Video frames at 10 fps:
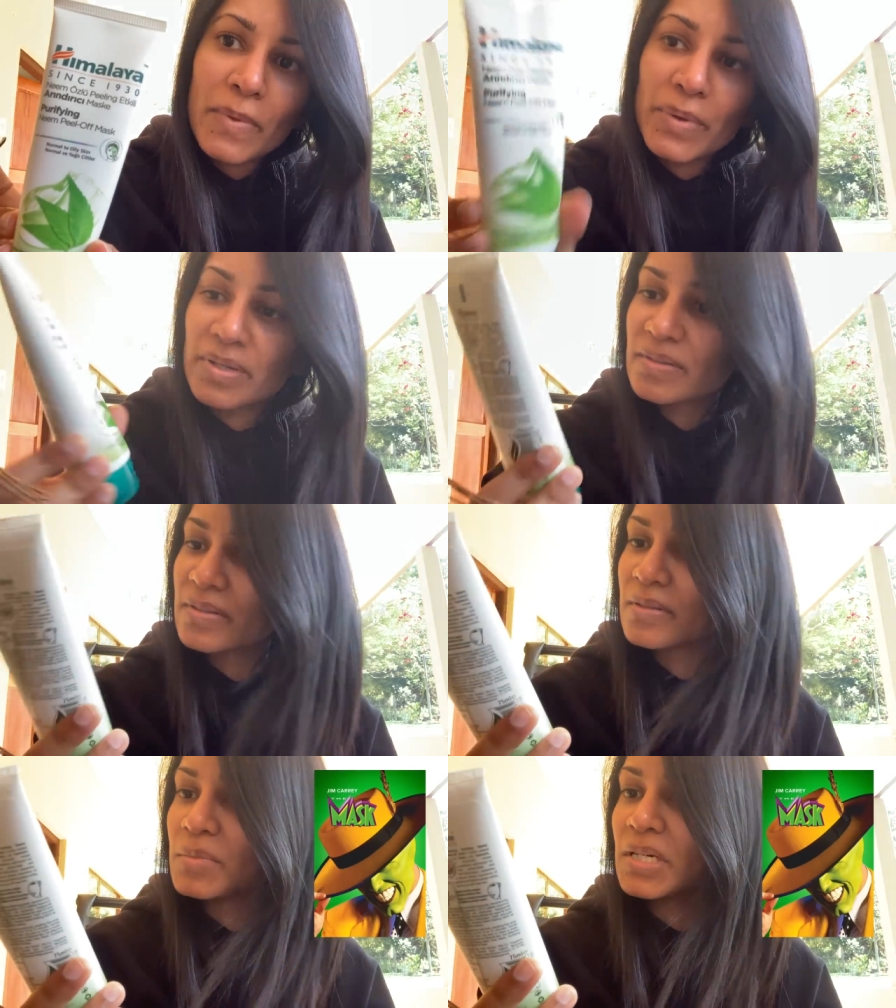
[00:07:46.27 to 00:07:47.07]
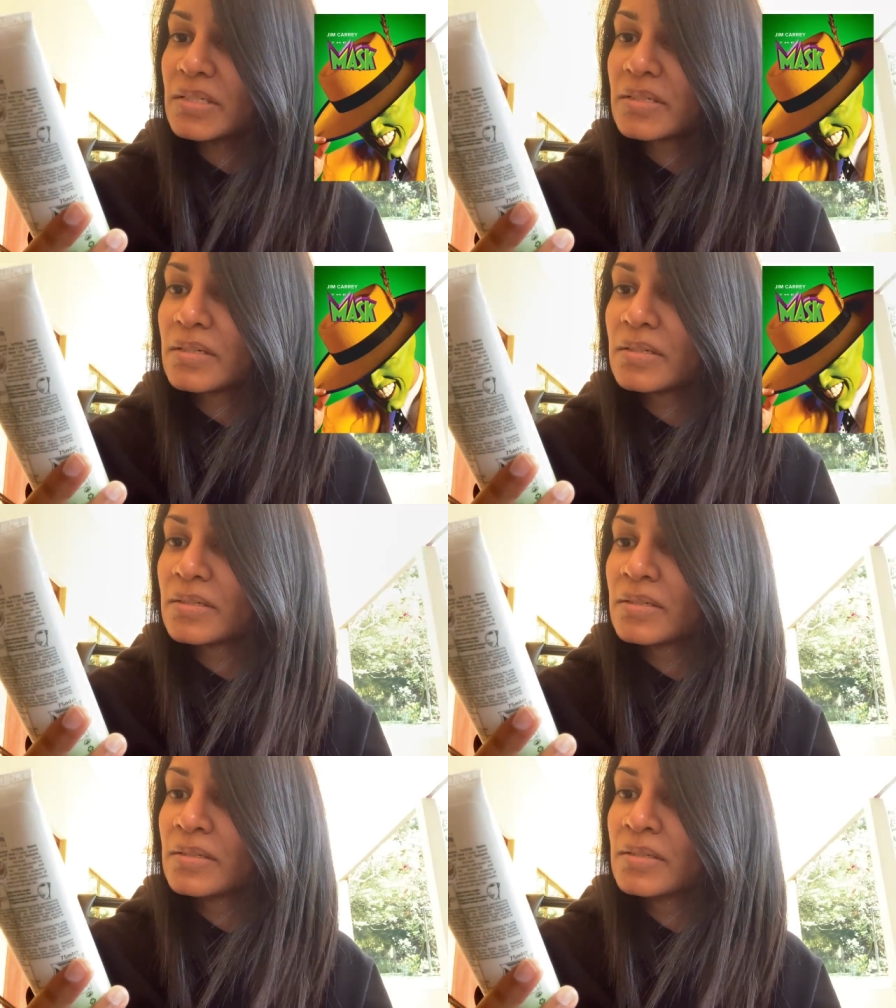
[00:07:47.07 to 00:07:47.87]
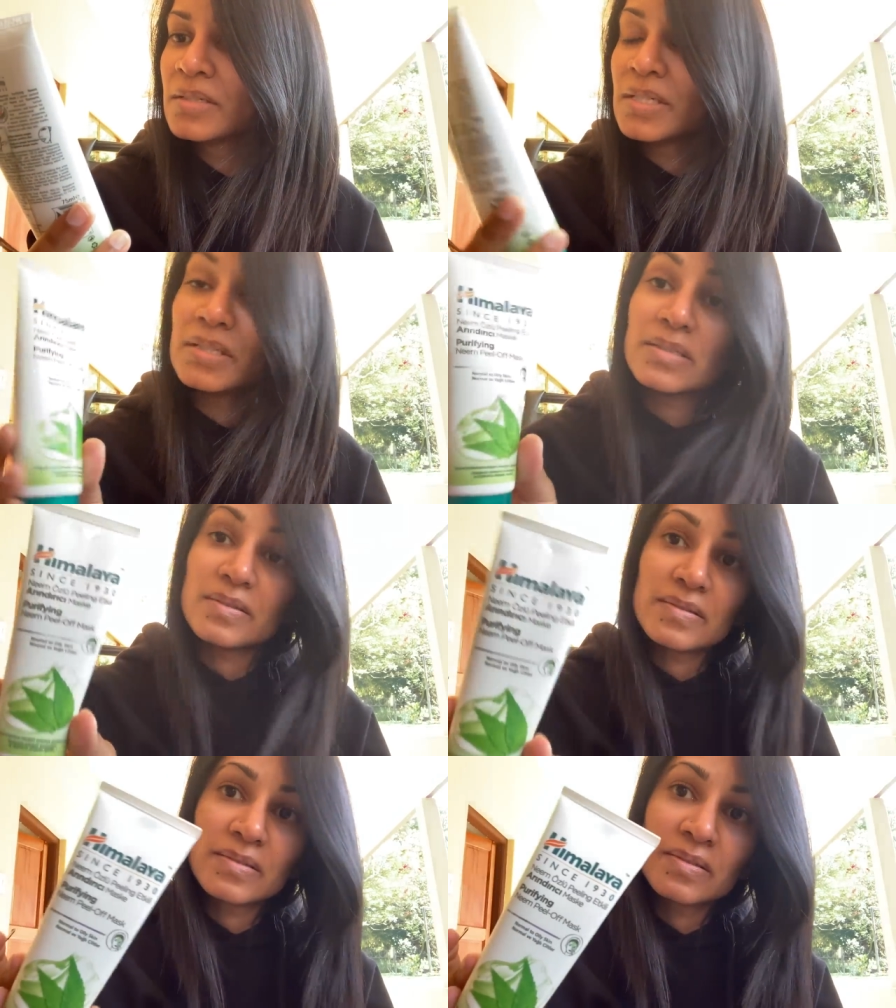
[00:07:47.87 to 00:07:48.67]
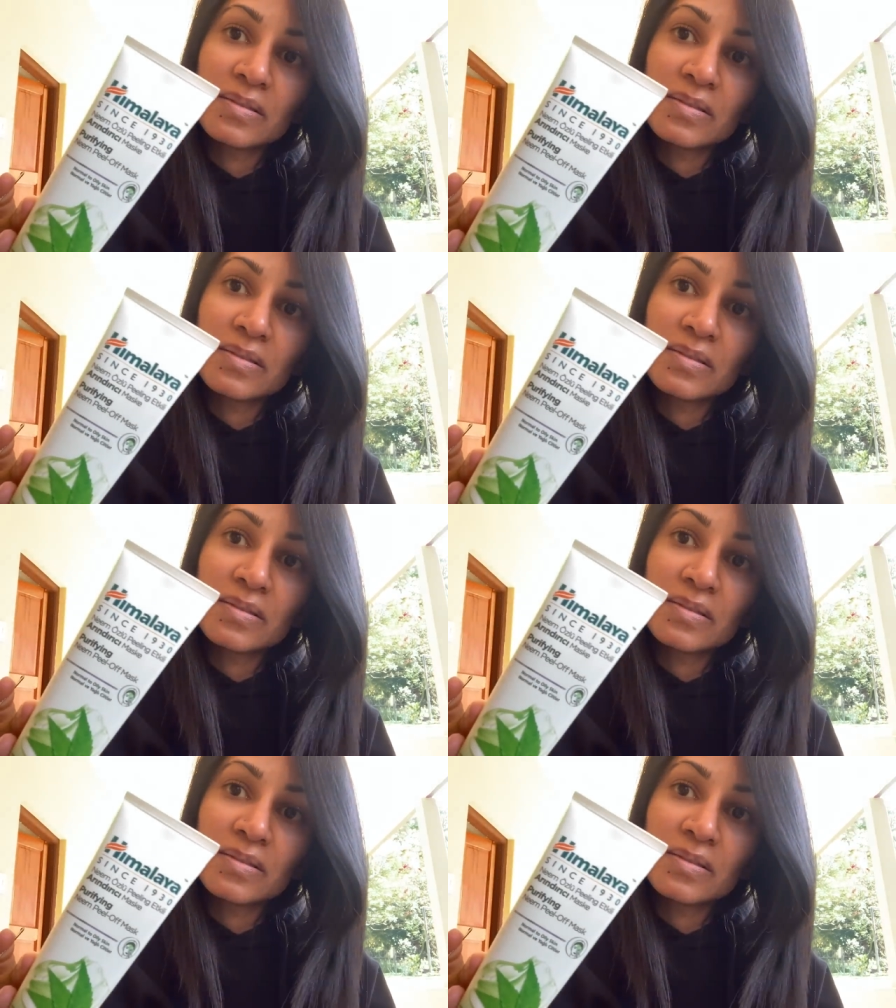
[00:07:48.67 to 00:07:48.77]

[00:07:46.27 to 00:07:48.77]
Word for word: Wait, is this the mask? It is